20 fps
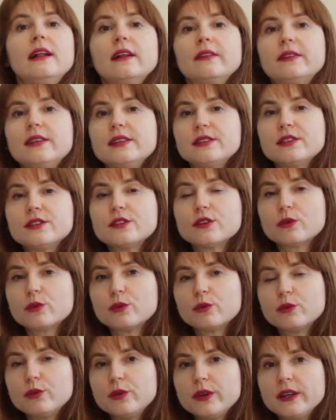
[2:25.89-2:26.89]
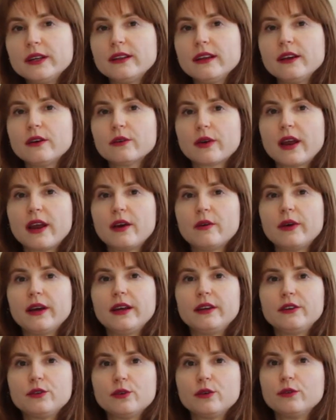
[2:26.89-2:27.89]
This is a really great way
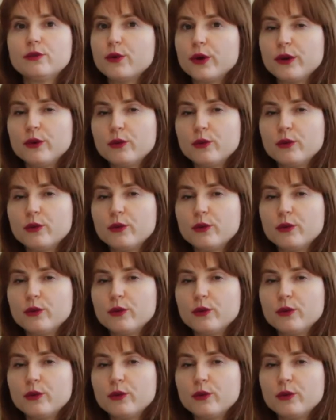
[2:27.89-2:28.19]
to avoid